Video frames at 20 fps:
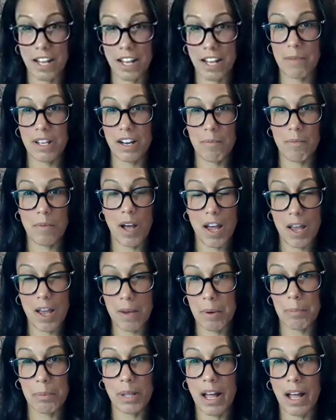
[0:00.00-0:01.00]
that I'm
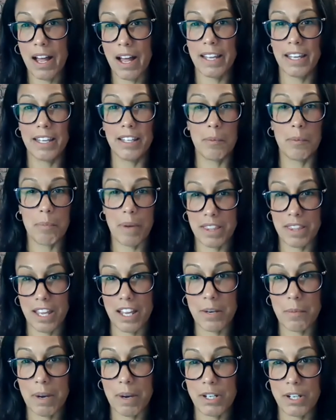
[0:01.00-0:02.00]
applying, by the end
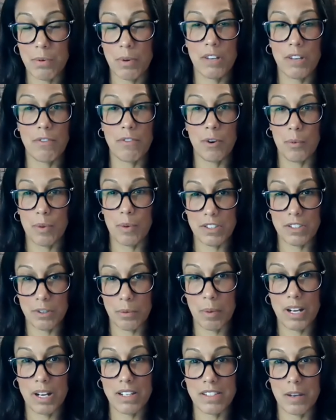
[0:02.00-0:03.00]
of my 24 weeks, or
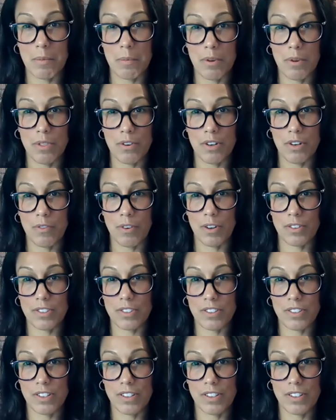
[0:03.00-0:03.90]
by December 31st.